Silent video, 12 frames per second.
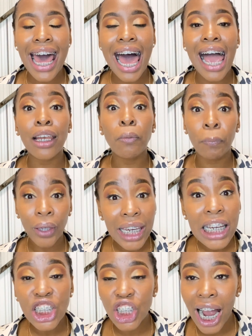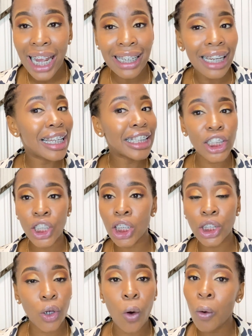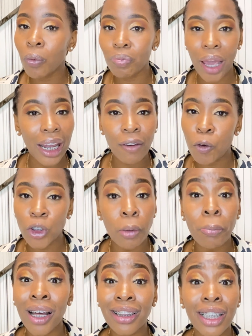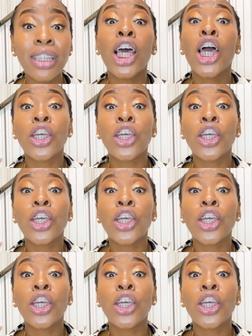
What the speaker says: And being in China, let's not go back and forth about this,